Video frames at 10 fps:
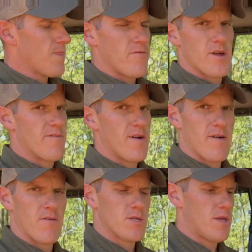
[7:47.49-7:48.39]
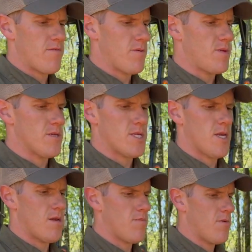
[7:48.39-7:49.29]
If you had a 507, it'd be the
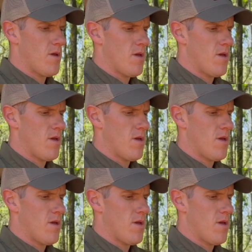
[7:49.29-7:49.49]
same,